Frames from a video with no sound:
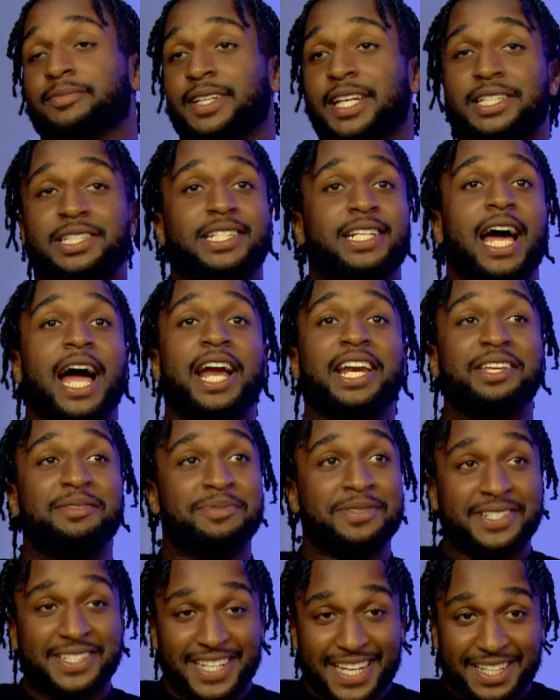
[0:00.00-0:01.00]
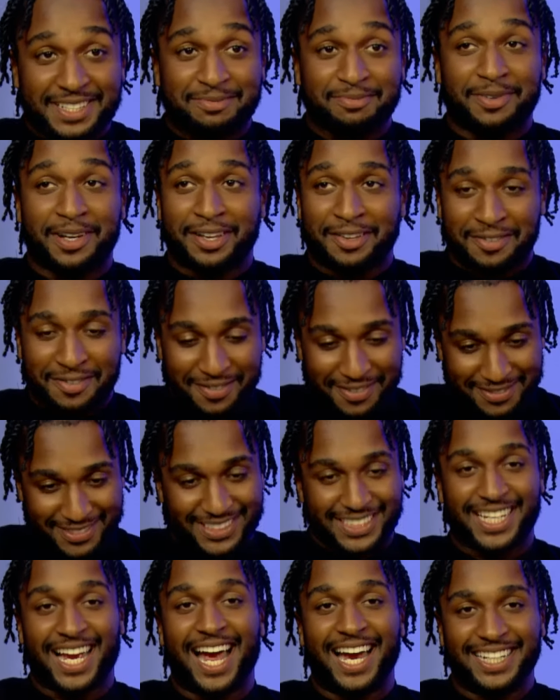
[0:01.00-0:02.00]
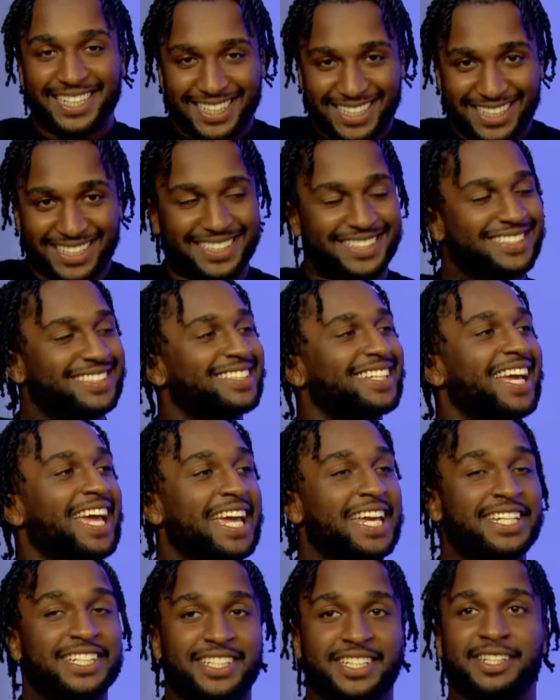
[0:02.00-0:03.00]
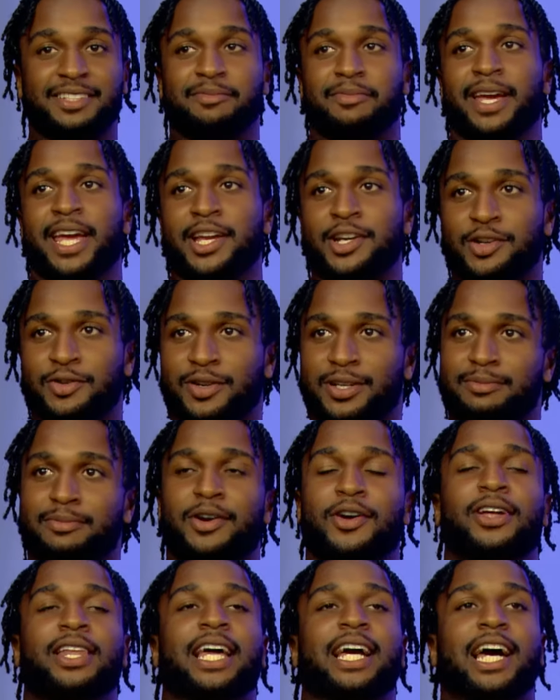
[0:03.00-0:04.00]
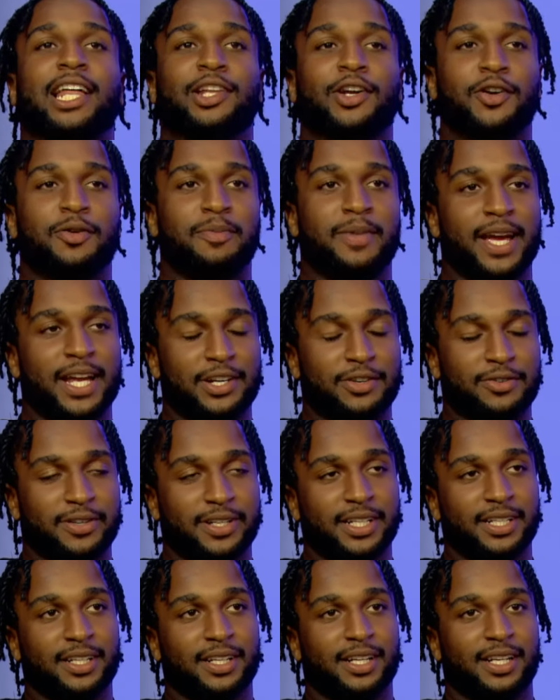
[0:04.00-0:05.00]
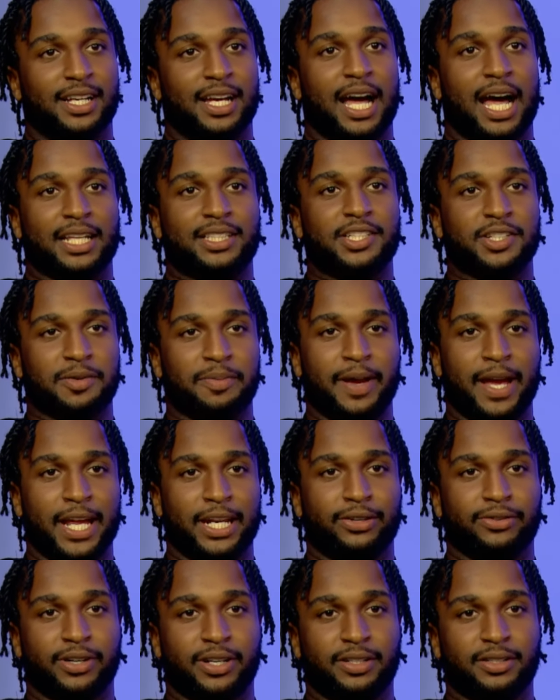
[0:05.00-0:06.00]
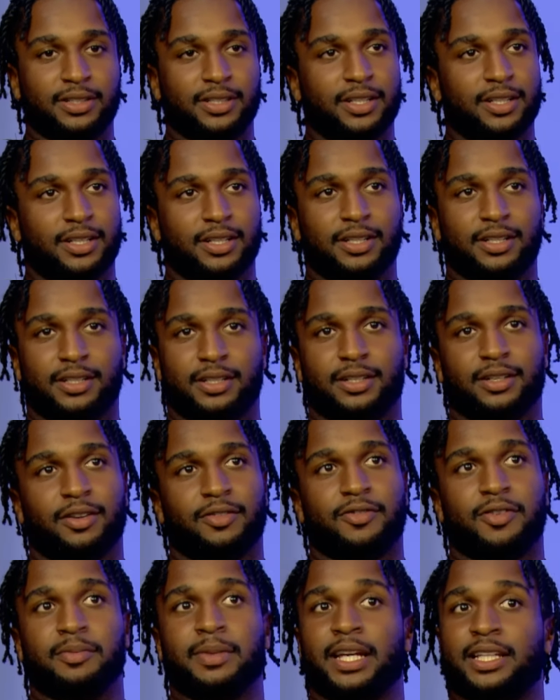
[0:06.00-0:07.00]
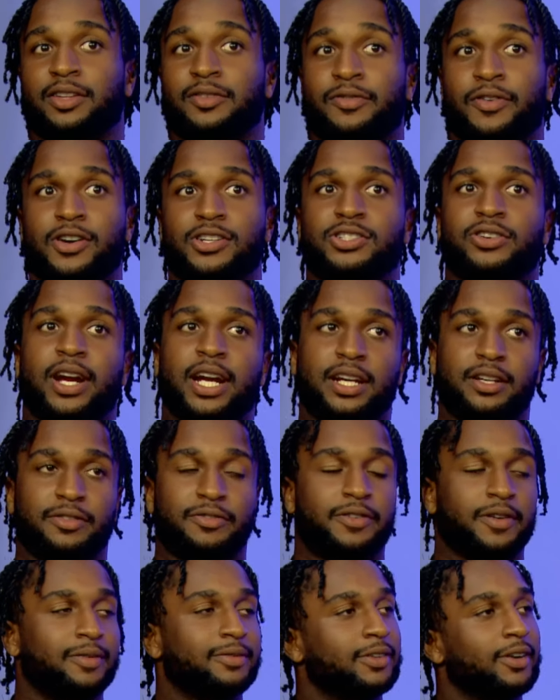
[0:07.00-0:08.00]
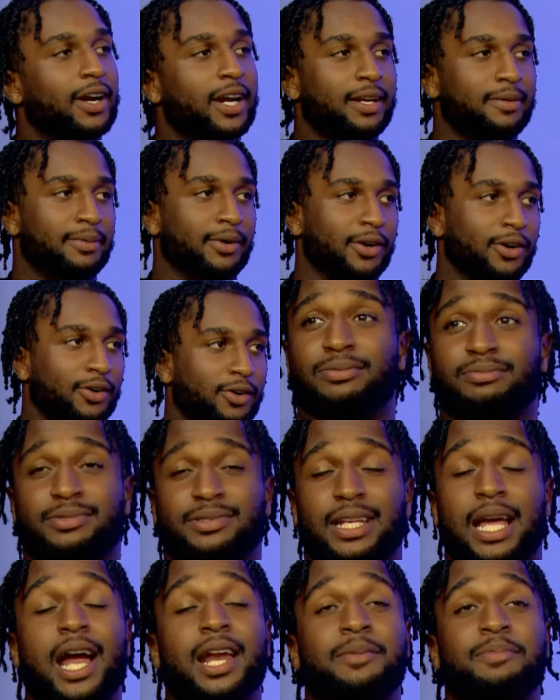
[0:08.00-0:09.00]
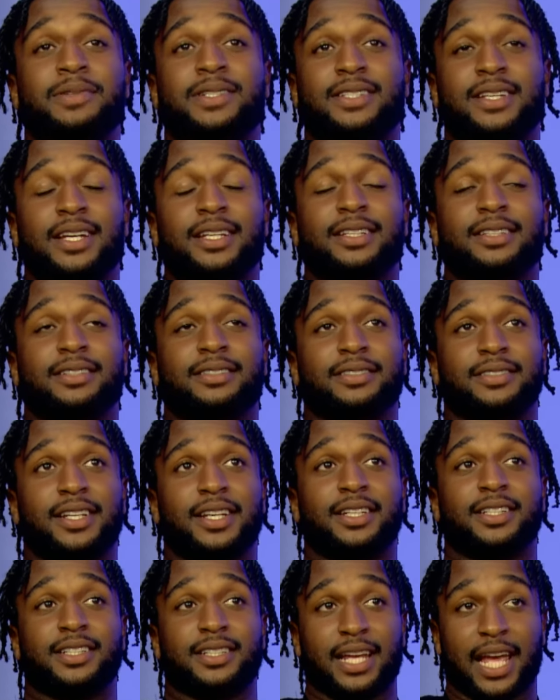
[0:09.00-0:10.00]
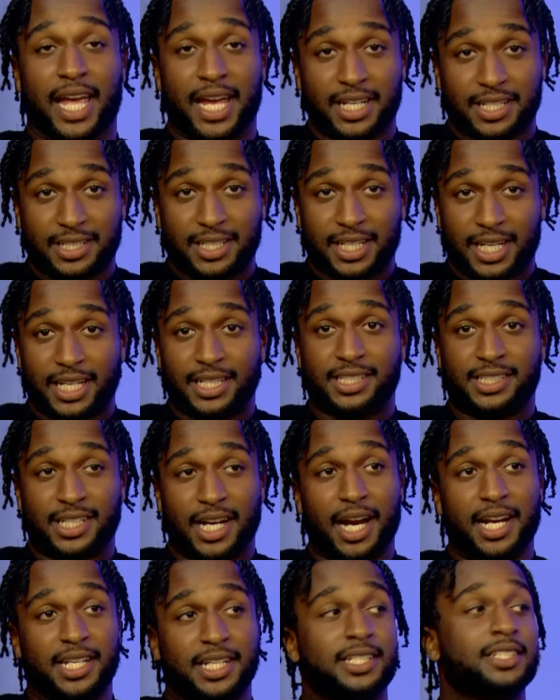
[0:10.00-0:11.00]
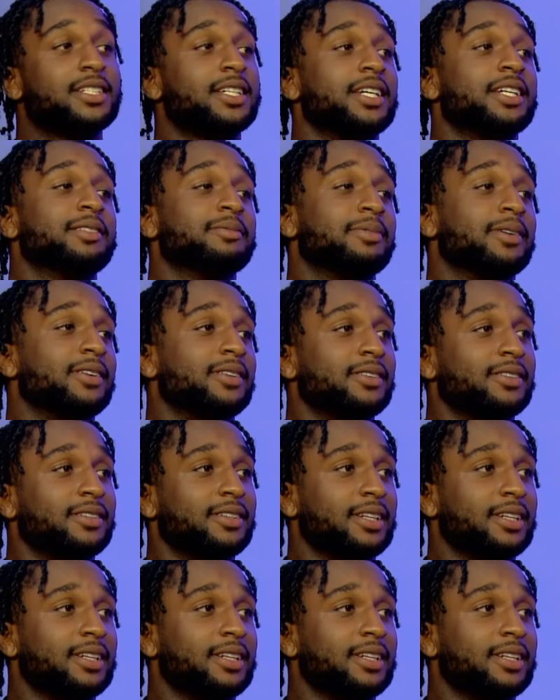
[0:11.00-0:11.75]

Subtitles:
Yeah, it's 90% Chinese, Asian, Mandarin, bro. Like, I learned Mandarin. I took Mandarin from, like, the first grade to the fifth grade, bro. 90% Asian kids, Chinese kids, bro.